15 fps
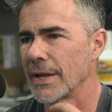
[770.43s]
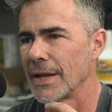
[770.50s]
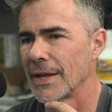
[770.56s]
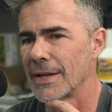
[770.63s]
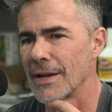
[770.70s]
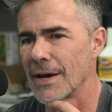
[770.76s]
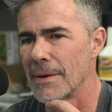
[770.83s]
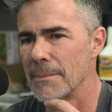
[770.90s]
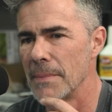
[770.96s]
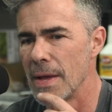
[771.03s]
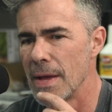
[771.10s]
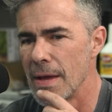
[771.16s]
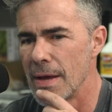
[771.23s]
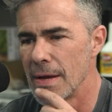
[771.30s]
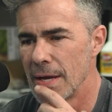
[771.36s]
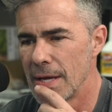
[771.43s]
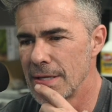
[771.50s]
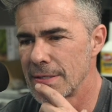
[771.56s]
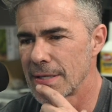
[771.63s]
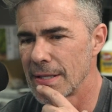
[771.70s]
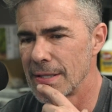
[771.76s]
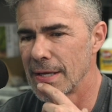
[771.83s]
And he
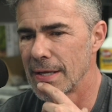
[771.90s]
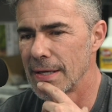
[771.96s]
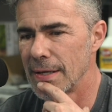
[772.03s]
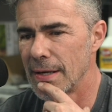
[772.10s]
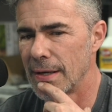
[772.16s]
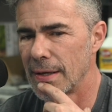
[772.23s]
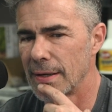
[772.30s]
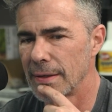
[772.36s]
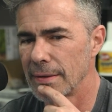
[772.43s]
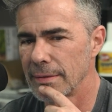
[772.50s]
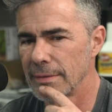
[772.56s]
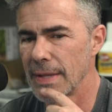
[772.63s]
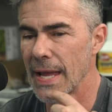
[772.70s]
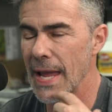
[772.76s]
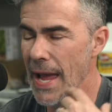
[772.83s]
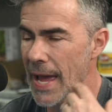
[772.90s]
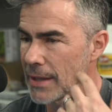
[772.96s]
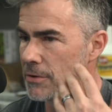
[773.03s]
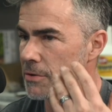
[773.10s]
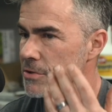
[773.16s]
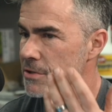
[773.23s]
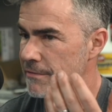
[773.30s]
said that they
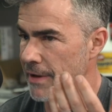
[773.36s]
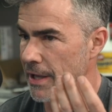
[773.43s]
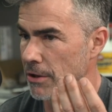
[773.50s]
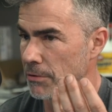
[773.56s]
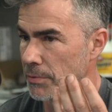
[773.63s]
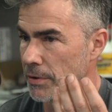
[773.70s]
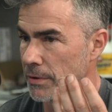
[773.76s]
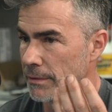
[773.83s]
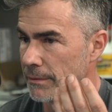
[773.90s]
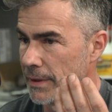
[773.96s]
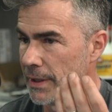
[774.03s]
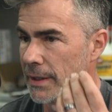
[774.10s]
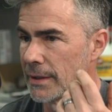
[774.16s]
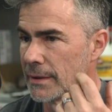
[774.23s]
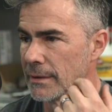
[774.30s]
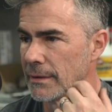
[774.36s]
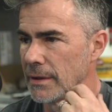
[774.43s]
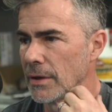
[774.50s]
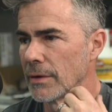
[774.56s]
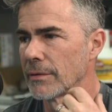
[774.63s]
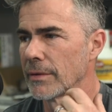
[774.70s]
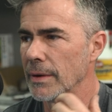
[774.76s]
had those available and,
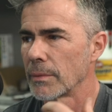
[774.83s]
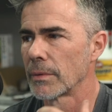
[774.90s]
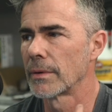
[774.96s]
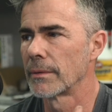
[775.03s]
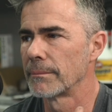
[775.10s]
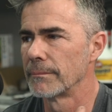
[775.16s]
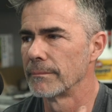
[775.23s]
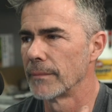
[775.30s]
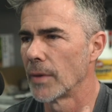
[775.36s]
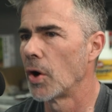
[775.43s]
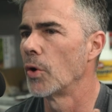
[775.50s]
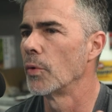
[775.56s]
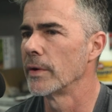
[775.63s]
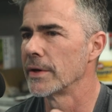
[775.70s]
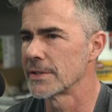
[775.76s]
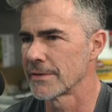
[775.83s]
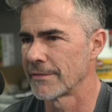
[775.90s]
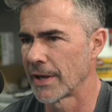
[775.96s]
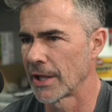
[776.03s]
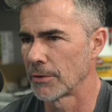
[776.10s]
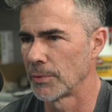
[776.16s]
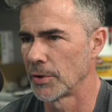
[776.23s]
they were always
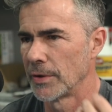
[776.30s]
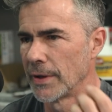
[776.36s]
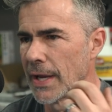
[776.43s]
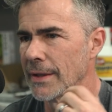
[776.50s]
available.